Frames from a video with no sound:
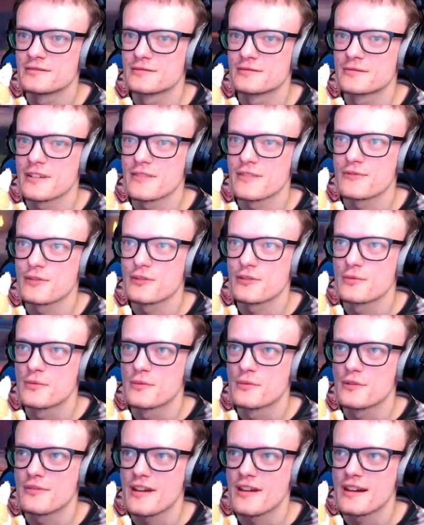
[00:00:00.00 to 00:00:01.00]
We need four
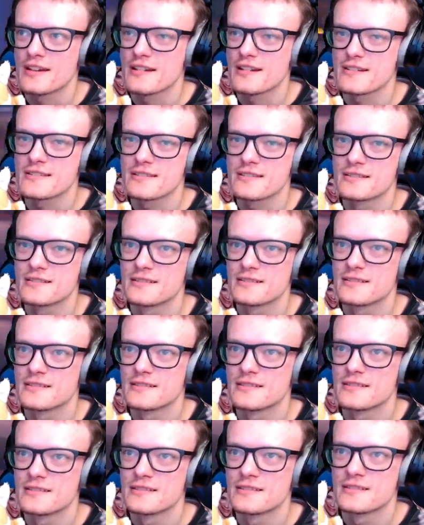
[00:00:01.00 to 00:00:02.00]
more relics.
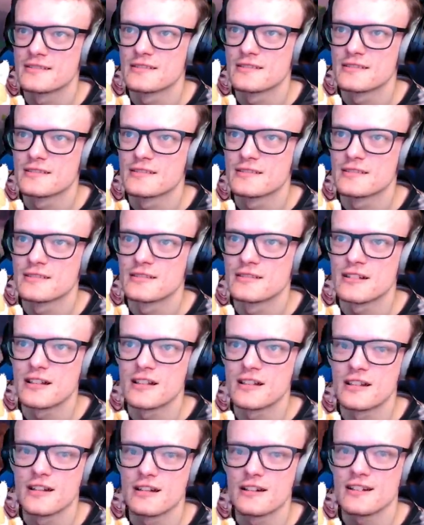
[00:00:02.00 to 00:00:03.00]
Oh, wow.
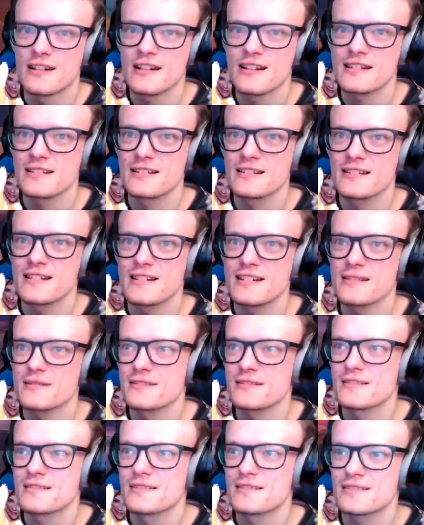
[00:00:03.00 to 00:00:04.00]
I uh, guess, guess,
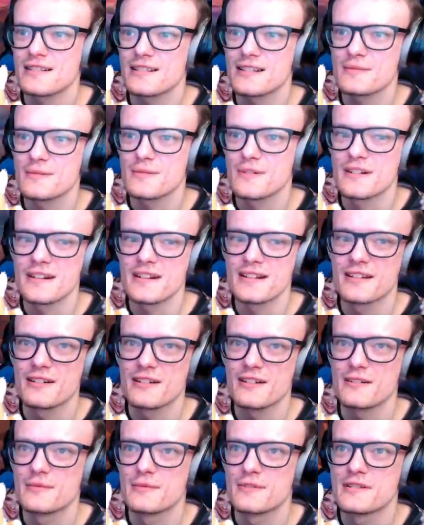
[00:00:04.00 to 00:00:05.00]
guess what? I nearly
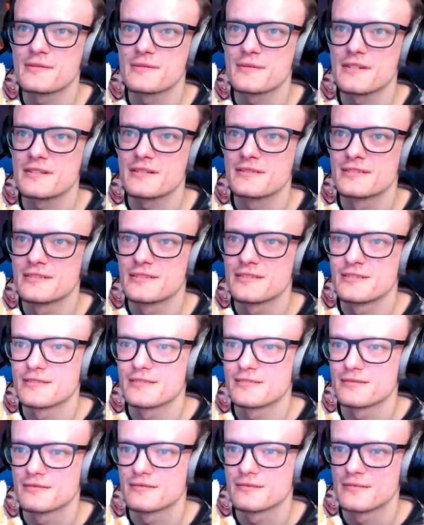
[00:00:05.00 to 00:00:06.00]
got them all as well.
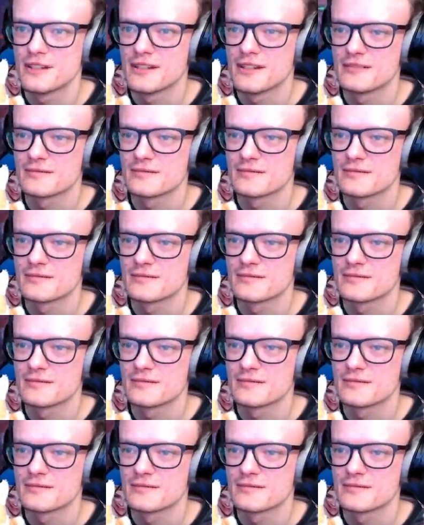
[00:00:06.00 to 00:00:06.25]
Yeah.